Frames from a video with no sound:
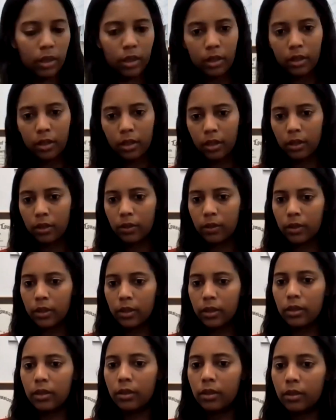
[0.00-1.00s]
Okay,
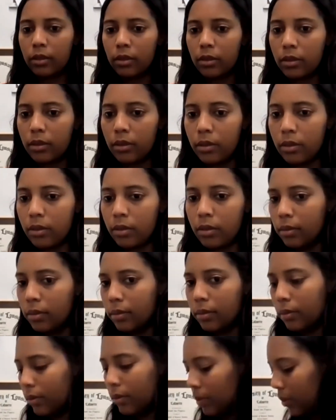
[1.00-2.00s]
David.
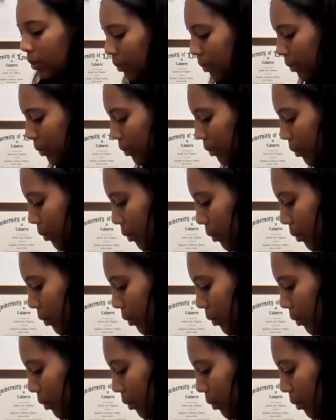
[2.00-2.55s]
Thank you so